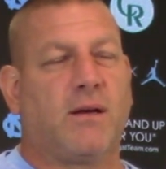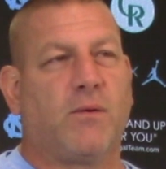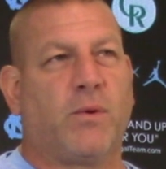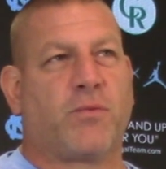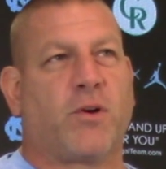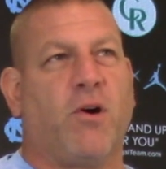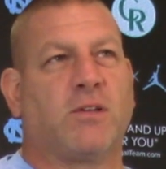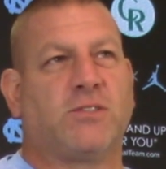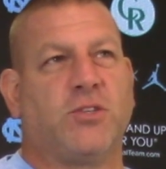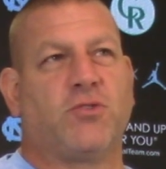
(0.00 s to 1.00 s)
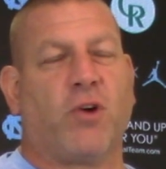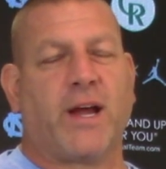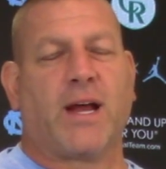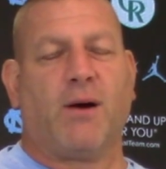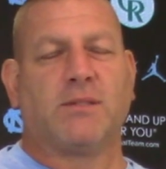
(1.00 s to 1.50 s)
with regards to
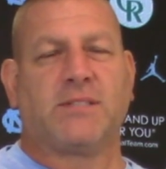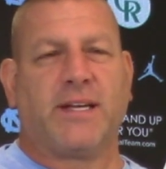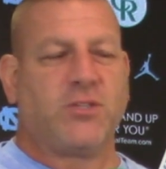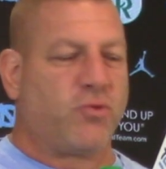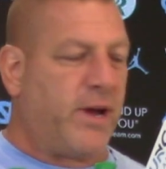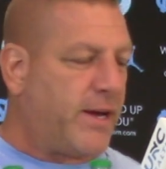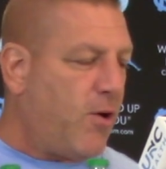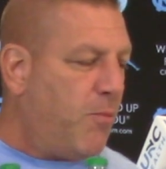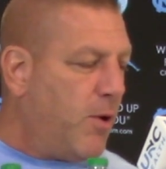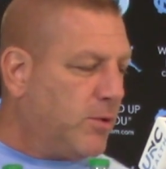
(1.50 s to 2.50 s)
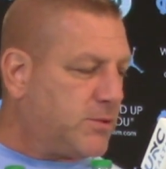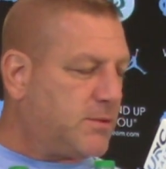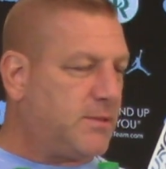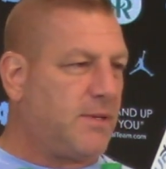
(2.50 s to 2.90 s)
Drake, I would say Drake almost,